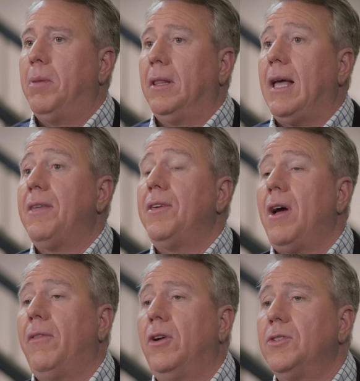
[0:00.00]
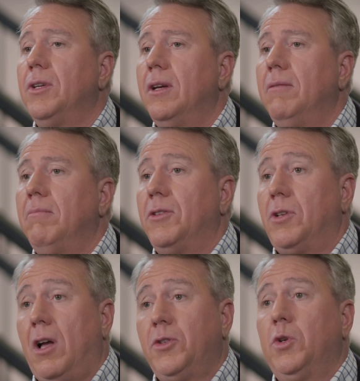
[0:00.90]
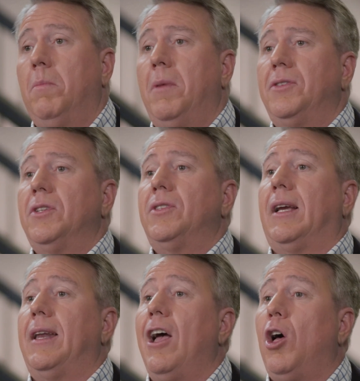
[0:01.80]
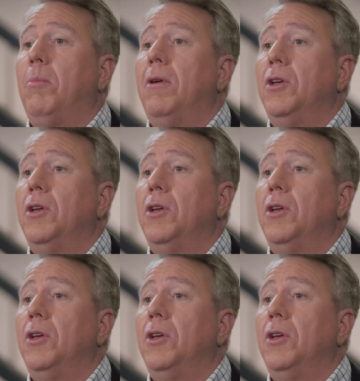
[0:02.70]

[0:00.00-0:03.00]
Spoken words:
But like the others, it's also a business that can help